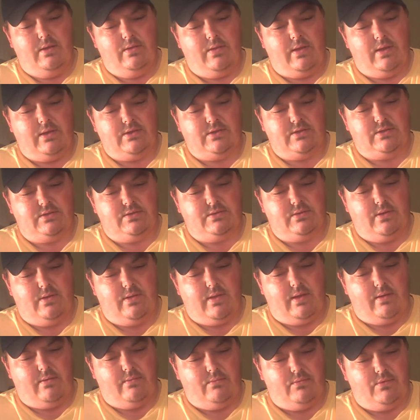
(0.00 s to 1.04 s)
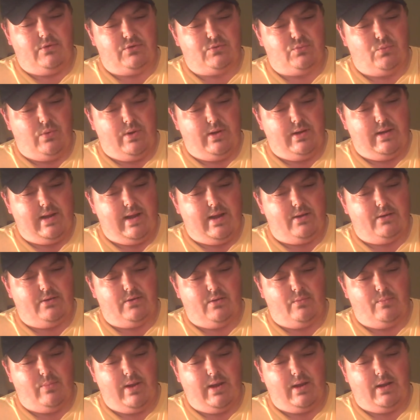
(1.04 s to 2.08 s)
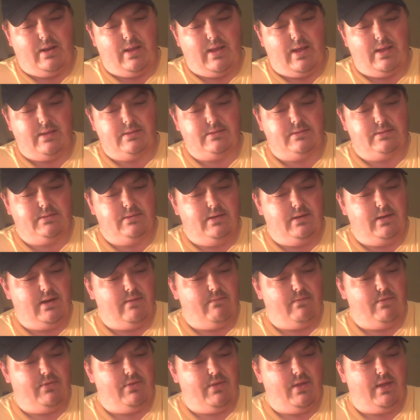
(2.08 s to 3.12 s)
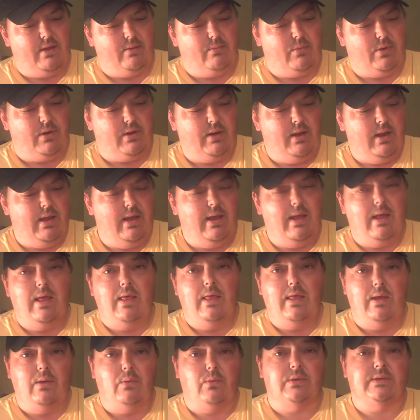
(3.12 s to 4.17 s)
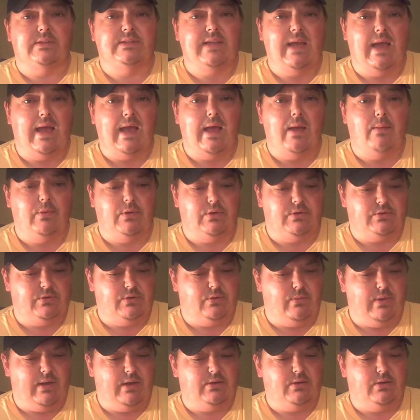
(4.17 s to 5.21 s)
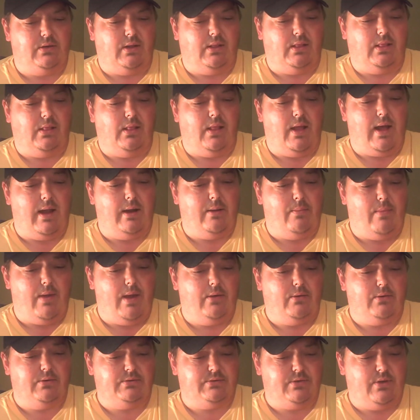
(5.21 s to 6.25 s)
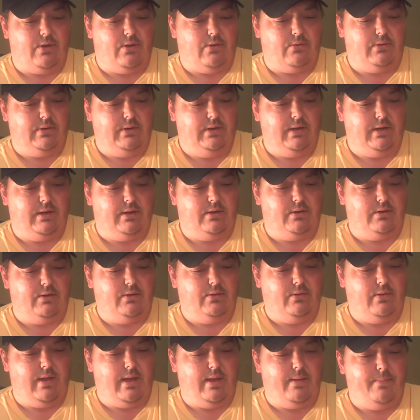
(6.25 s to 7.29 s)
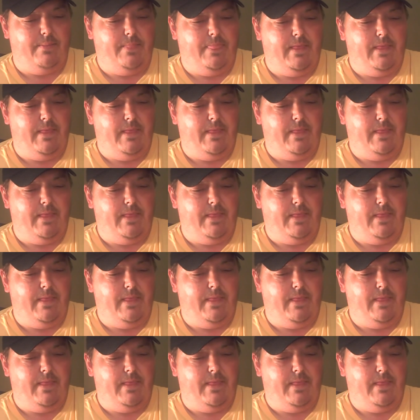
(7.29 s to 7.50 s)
They just went down to the panel lines and everything, but it was time-consuming. It took a lot of Microsoft to get it to do that.